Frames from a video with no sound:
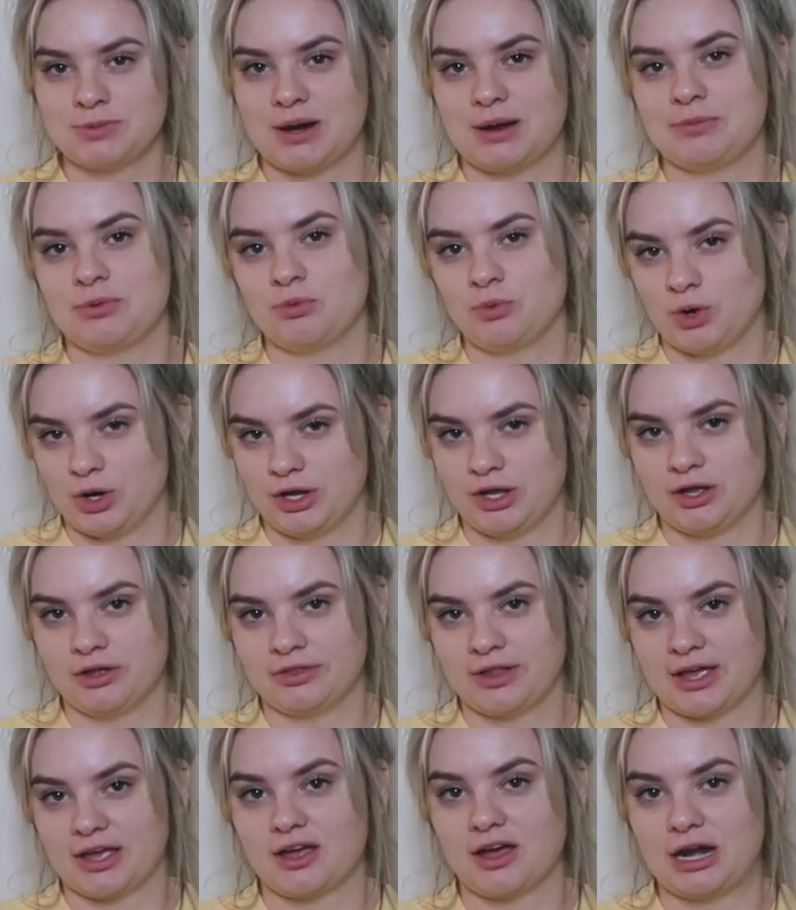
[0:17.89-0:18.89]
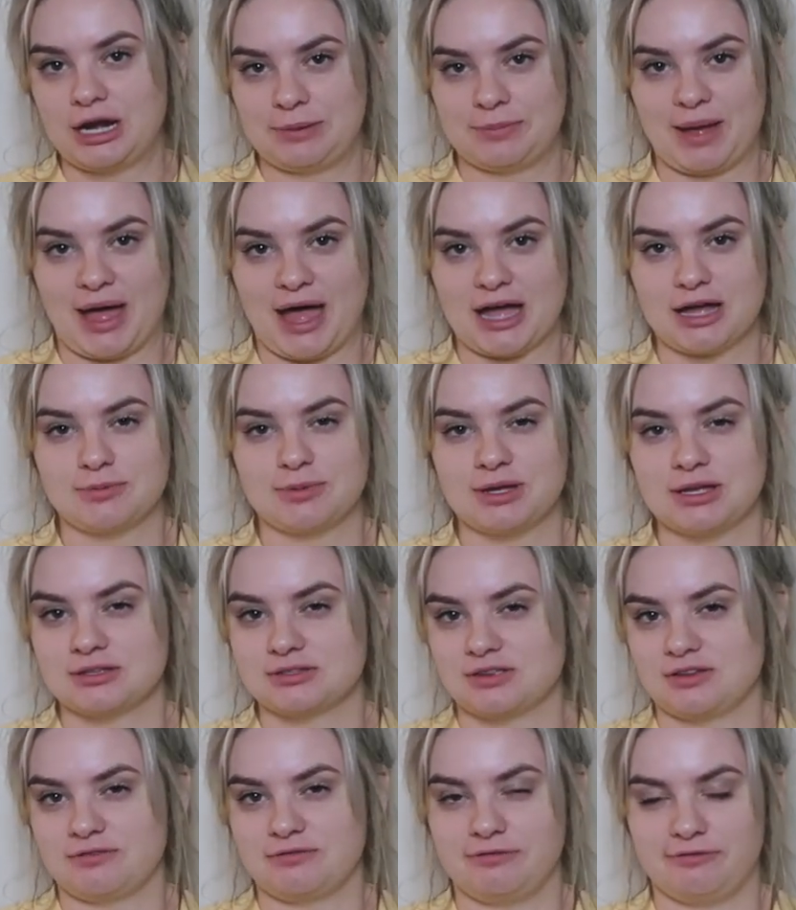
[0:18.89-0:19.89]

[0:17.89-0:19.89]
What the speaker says: but I've been working on like cutting back because